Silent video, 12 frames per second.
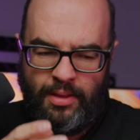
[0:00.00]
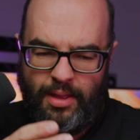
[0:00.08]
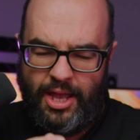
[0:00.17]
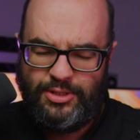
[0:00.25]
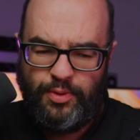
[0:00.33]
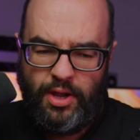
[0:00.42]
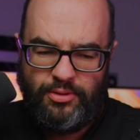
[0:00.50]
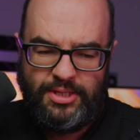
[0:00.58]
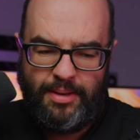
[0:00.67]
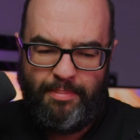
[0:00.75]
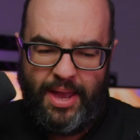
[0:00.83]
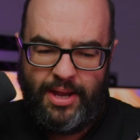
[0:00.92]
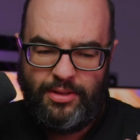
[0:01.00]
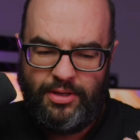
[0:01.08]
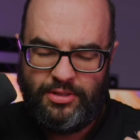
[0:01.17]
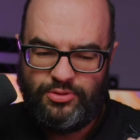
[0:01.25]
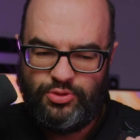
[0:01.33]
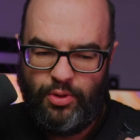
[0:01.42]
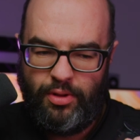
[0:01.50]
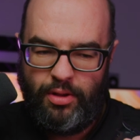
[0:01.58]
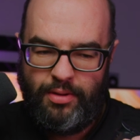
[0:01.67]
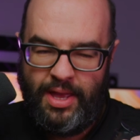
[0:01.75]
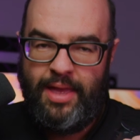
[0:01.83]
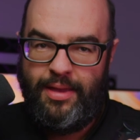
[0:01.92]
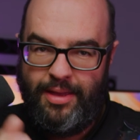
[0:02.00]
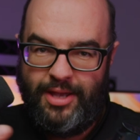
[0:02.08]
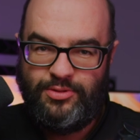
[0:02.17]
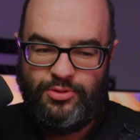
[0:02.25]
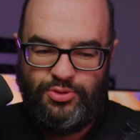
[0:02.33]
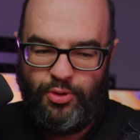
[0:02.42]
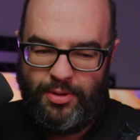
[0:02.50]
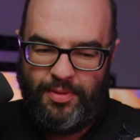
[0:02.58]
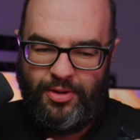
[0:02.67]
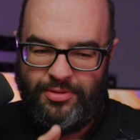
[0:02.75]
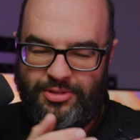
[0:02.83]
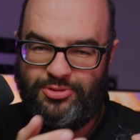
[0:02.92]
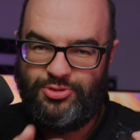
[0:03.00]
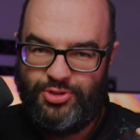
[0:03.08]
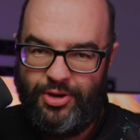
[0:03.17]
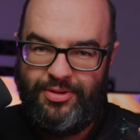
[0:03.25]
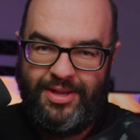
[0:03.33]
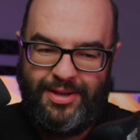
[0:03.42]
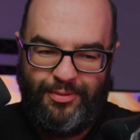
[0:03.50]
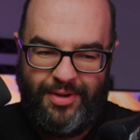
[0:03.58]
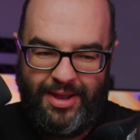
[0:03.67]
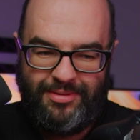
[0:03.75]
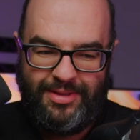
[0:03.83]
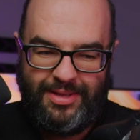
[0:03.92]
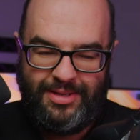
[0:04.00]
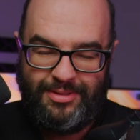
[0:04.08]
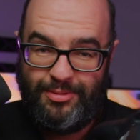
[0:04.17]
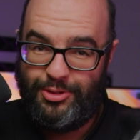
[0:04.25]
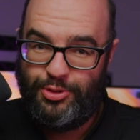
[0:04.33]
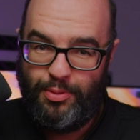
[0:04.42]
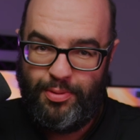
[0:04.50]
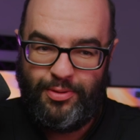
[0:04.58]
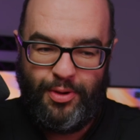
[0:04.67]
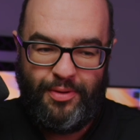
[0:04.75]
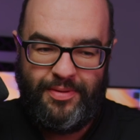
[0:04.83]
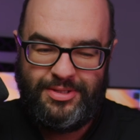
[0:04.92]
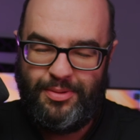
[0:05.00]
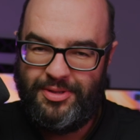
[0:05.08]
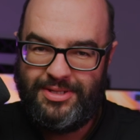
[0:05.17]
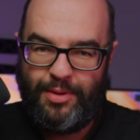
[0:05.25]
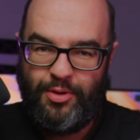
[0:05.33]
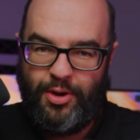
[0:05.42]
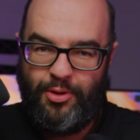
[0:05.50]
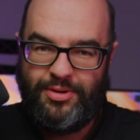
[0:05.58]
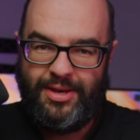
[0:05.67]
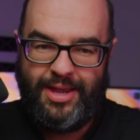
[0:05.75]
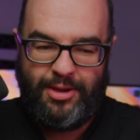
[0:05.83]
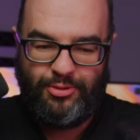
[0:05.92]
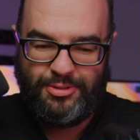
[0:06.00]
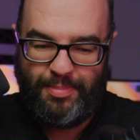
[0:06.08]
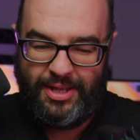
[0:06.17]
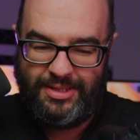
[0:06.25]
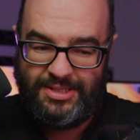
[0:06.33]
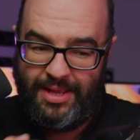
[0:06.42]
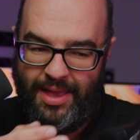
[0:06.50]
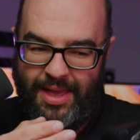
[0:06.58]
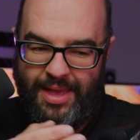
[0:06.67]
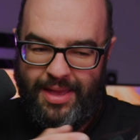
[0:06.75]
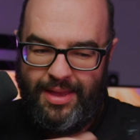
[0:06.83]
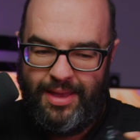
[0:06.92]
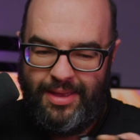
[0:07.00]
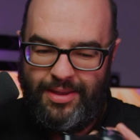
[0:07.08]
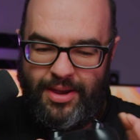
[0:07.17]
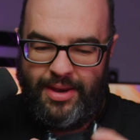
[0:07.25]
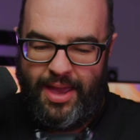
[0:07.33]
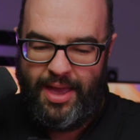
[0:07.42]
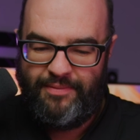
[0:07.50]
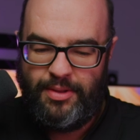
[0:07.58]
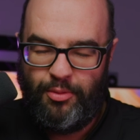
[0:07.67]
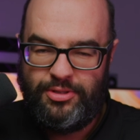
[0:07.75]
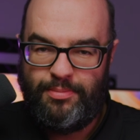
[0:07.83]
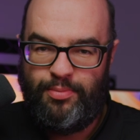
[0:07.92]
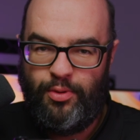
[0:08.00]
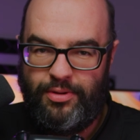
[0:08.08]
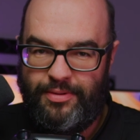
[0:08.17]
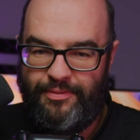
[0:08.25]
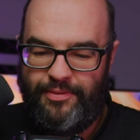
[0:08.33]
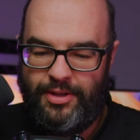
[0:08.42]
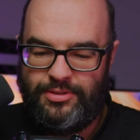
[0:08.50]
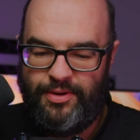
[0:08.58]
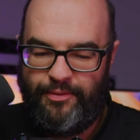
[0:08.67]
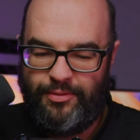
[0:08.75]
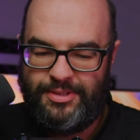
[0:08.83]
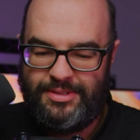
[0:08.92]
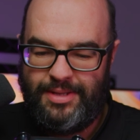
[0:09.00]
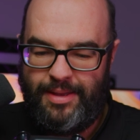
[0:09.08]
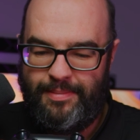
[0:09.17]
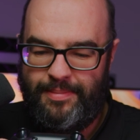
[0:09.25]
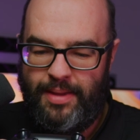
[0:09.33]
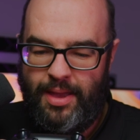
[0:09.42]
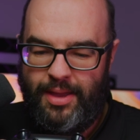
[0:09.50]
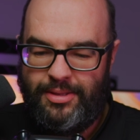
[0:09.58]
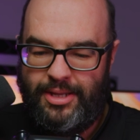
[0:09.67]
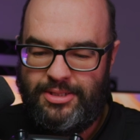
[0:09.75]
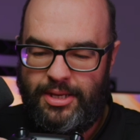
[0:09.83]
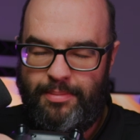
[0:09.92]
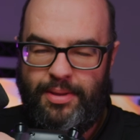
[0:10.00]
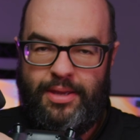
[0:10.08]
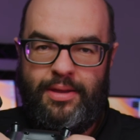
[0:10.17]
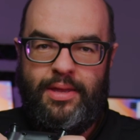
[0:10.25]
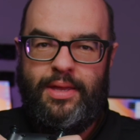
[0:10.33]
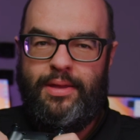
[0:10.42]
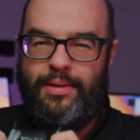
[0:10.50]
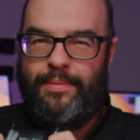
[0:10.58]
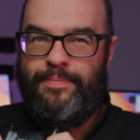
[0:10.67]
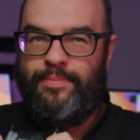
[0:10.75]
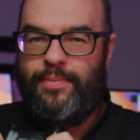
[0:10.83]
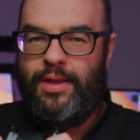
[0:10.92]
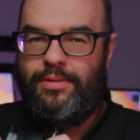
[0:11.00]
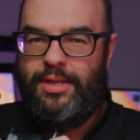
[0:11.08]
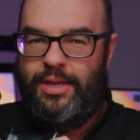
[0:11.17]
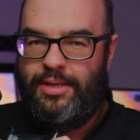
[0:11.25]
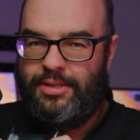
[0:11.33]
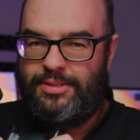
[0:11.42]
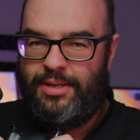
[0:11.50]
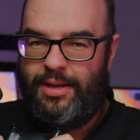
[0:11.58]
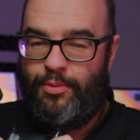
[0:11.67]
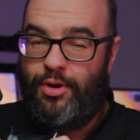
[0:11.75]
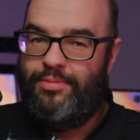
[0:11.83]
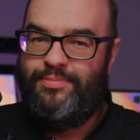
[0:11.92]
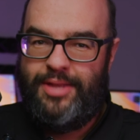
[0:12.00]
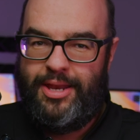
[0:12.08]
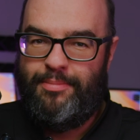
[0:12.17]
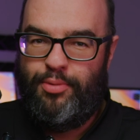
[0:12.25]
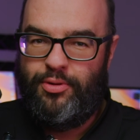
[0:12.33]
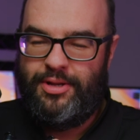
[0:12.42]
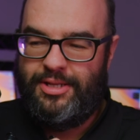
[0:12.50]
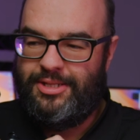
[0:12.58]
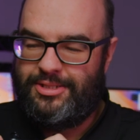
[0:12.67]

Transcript: As we go to the back of the controller, as you join me on this journey around the Supernova, it's almost like we're going in outer space. You're going to have the most important feature for some. That's going to be these, not important because it's